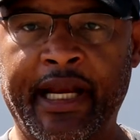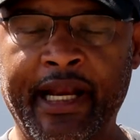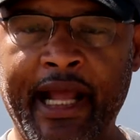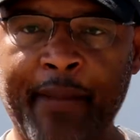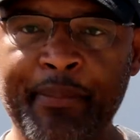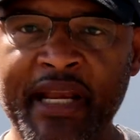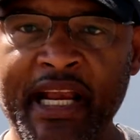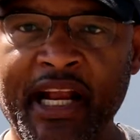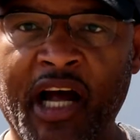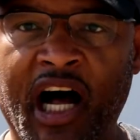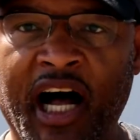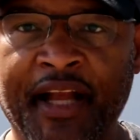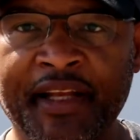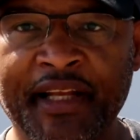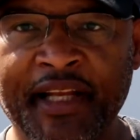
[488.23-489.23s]
And I mean
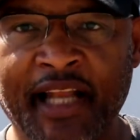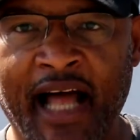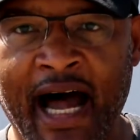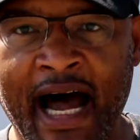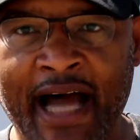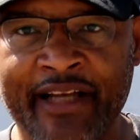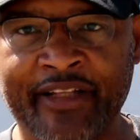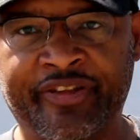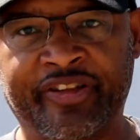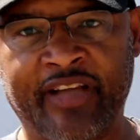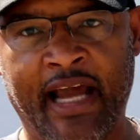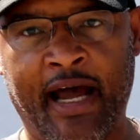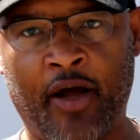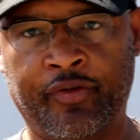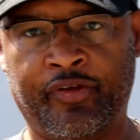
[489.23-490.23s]
a lot of
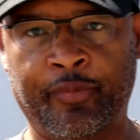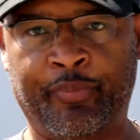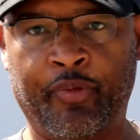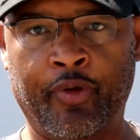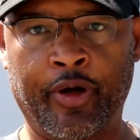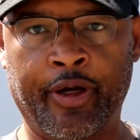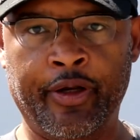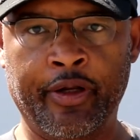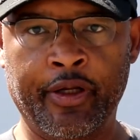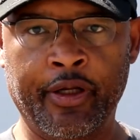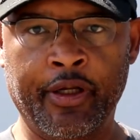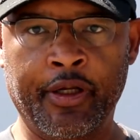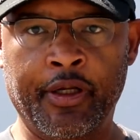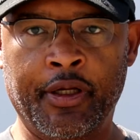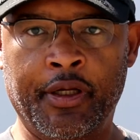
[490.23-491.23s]
child support
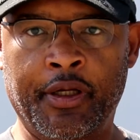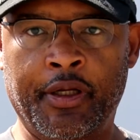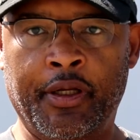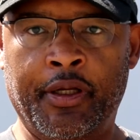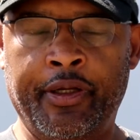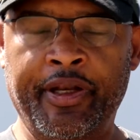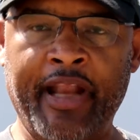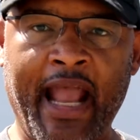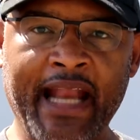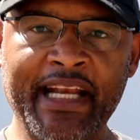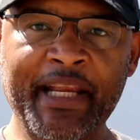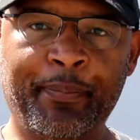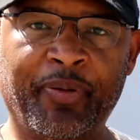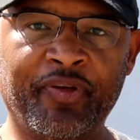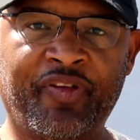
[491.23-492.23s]

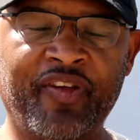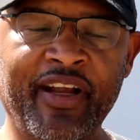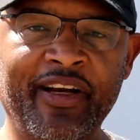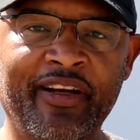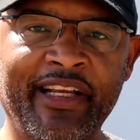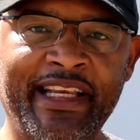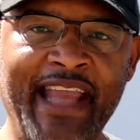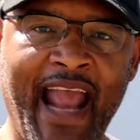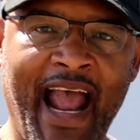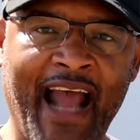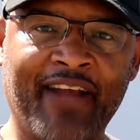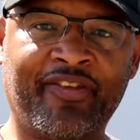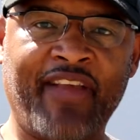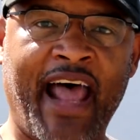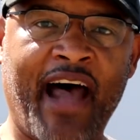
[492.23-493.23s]
90% of the
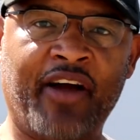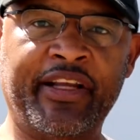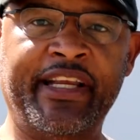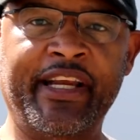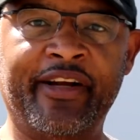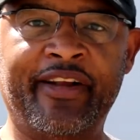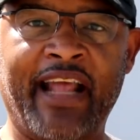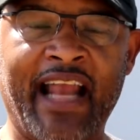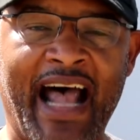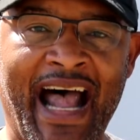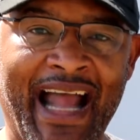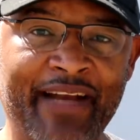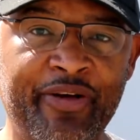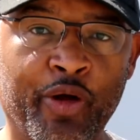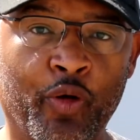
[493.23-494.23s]
guys out here that
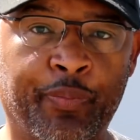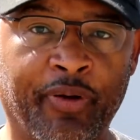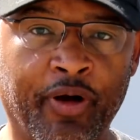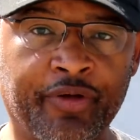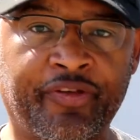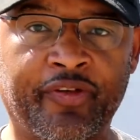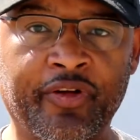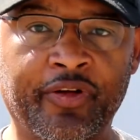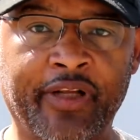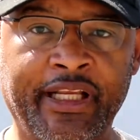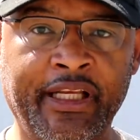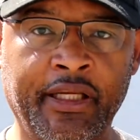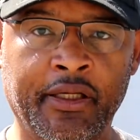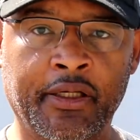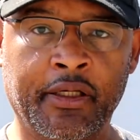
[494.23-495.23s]
I know
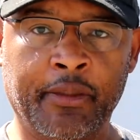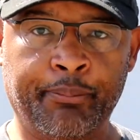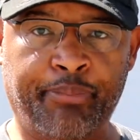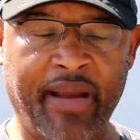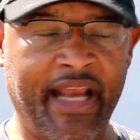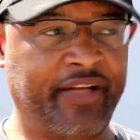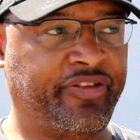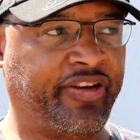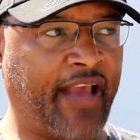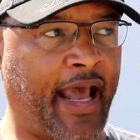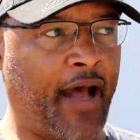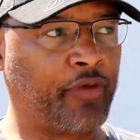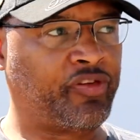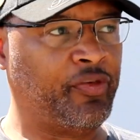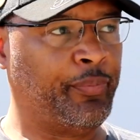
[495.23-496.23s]
personally pay
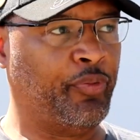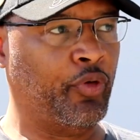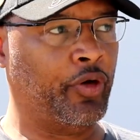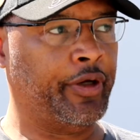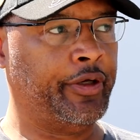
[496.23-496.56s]
child support.